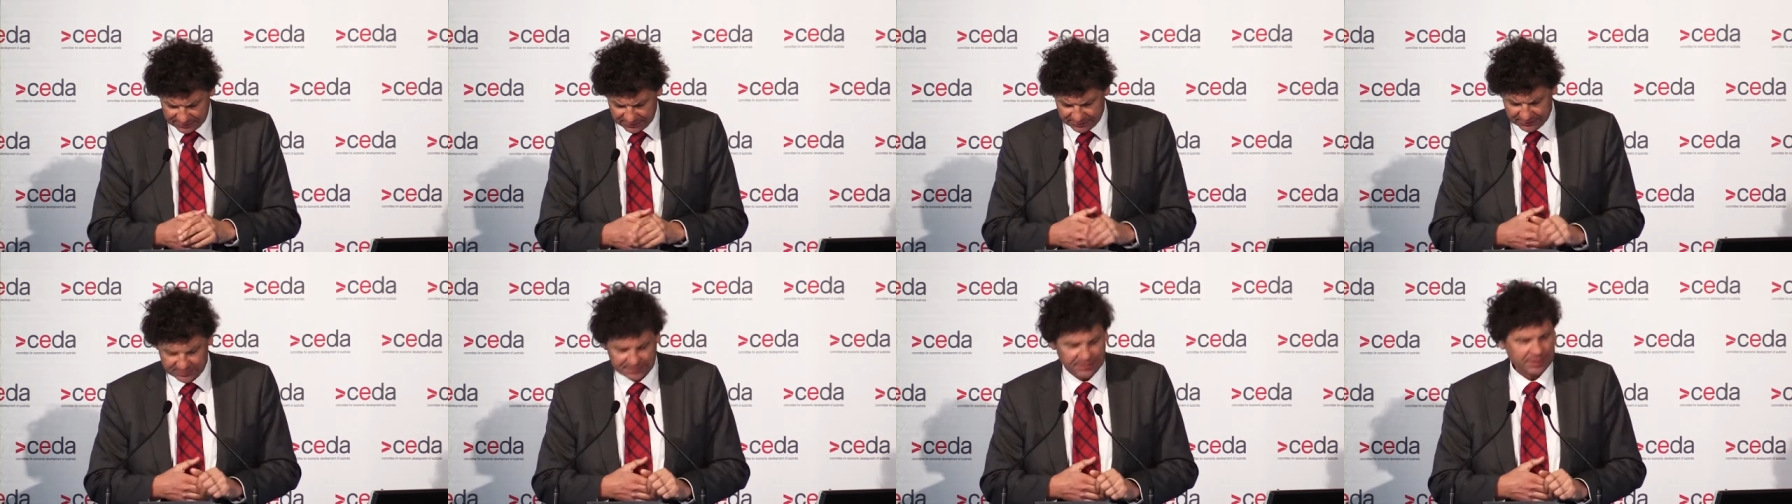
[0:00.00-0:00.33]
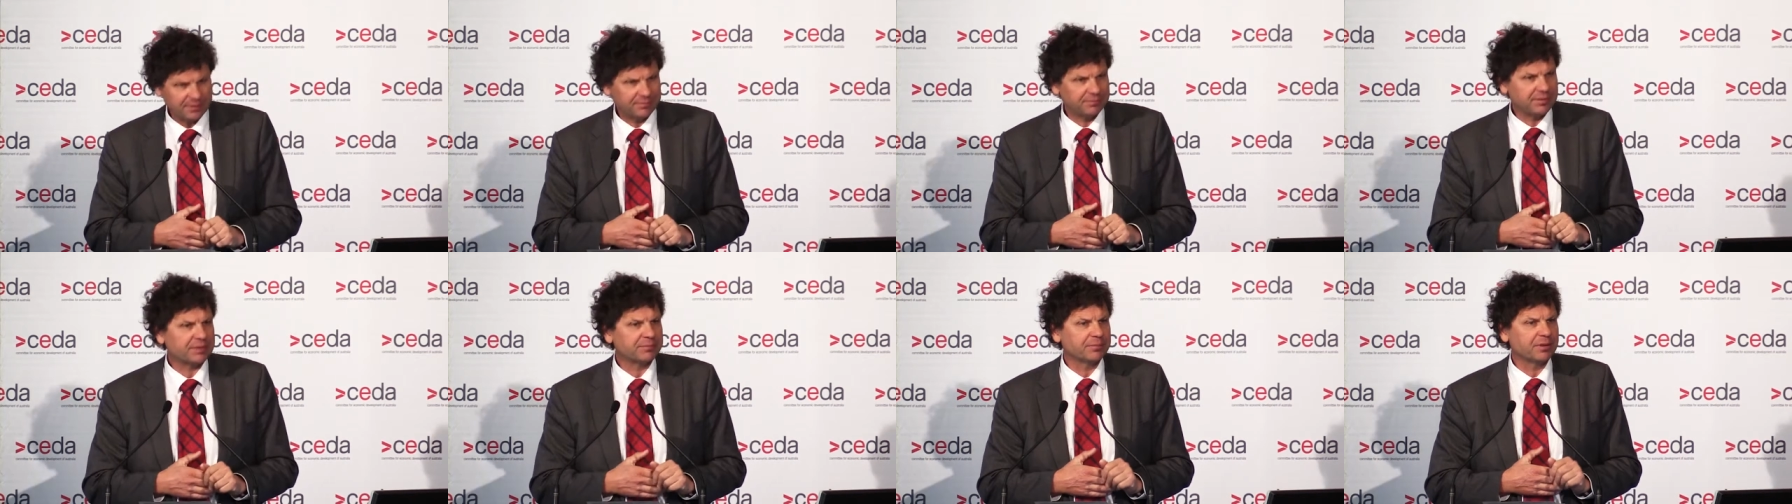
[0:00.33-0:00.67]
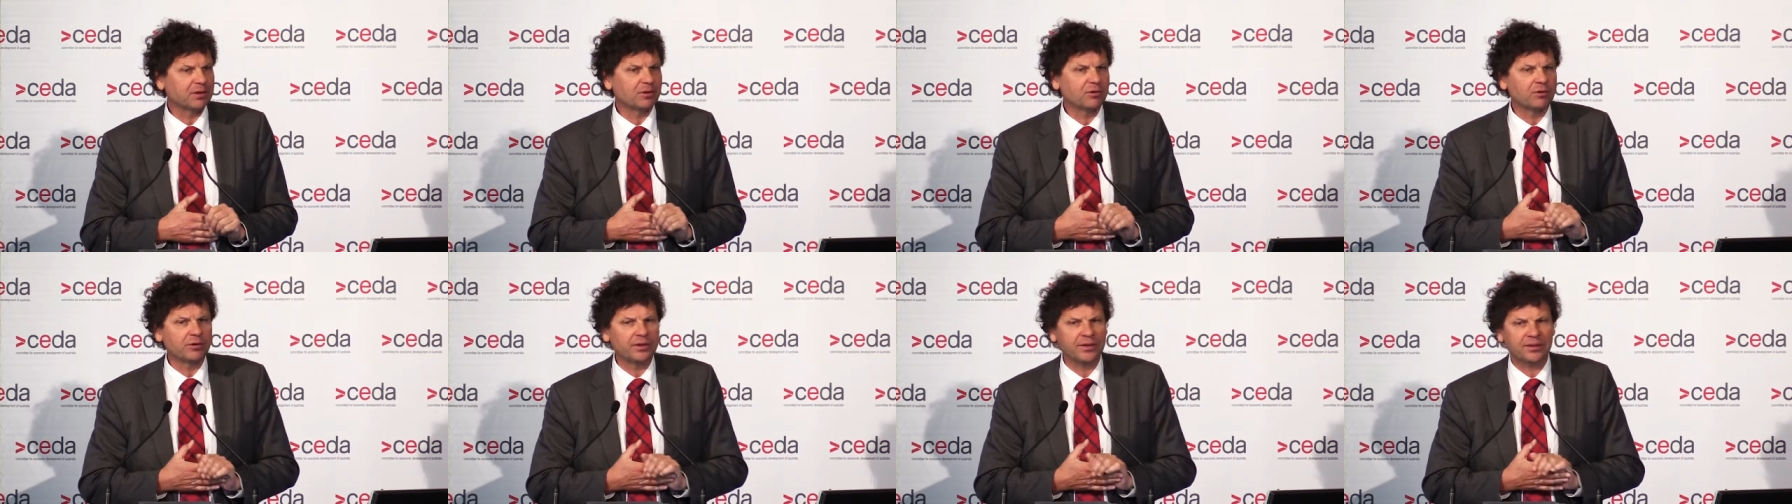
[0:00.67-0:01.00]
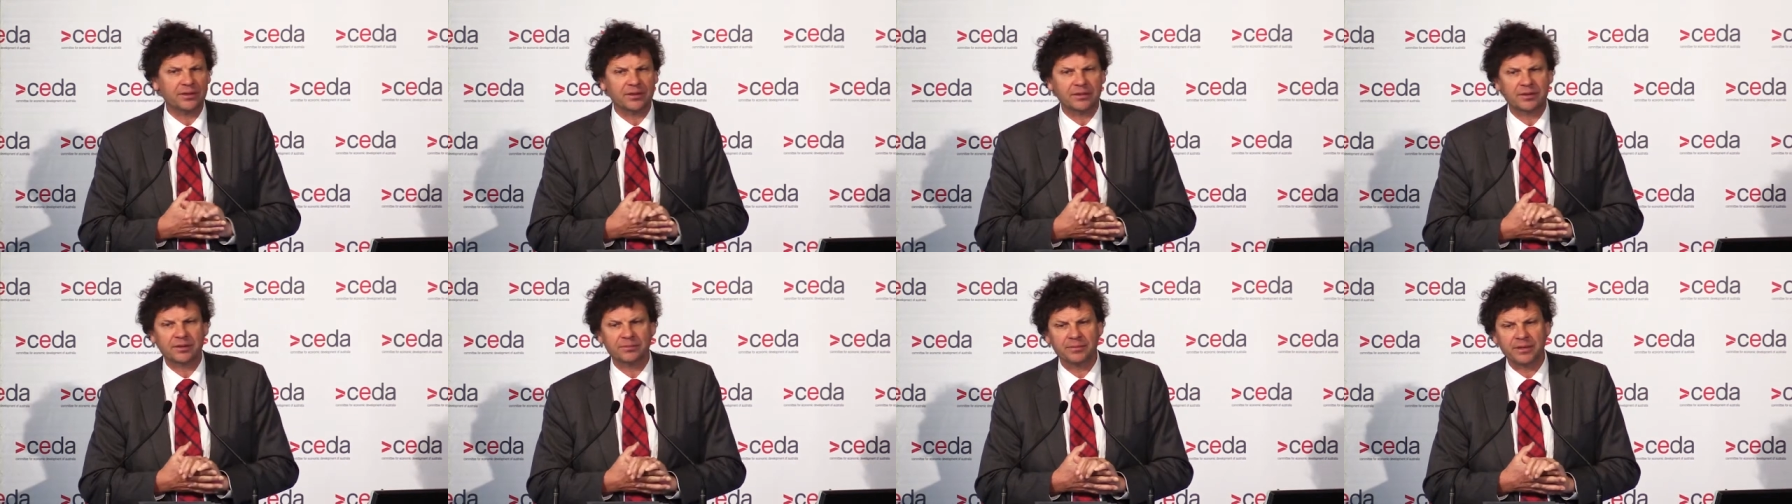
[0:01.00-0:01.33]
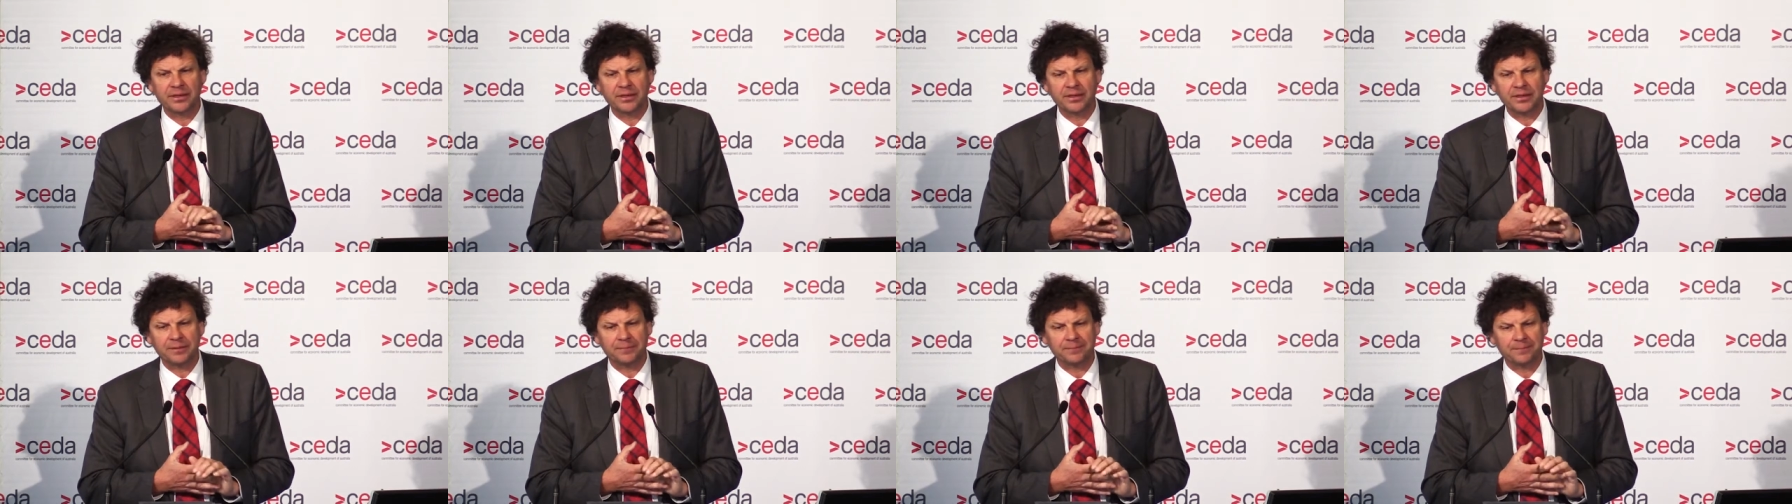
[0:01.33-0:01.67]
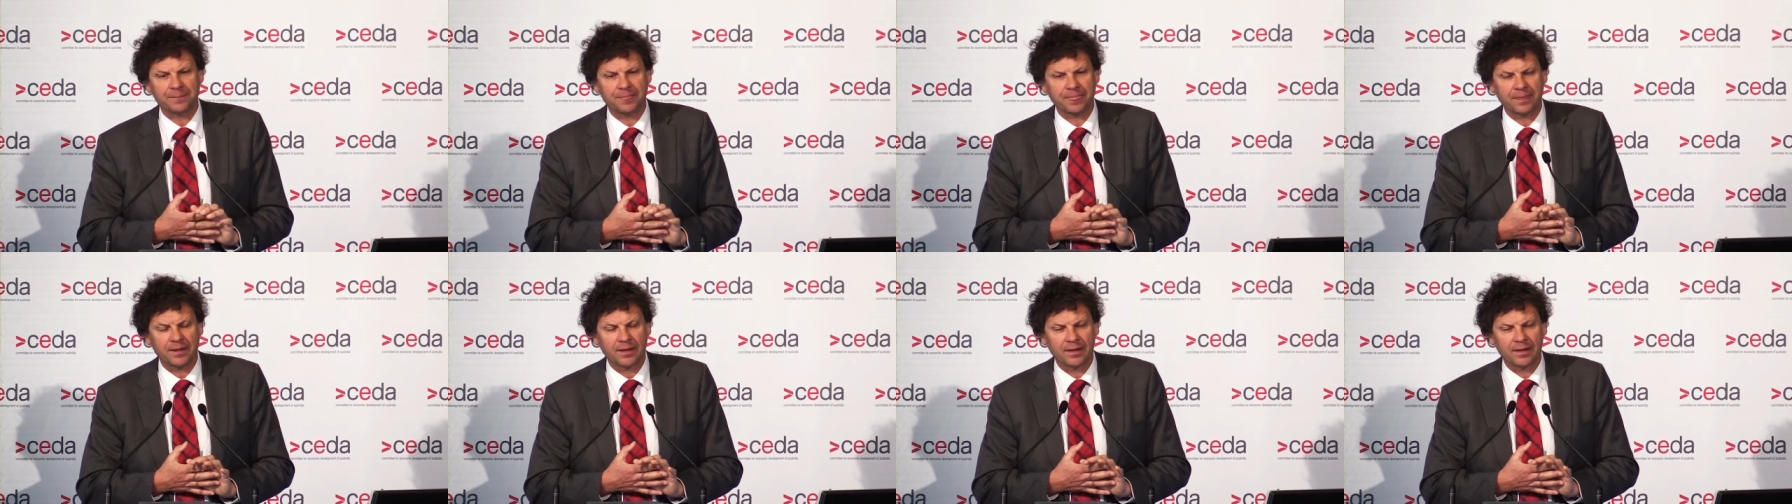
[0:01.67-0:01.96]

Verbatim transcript: and Mick Malloy, the comedian.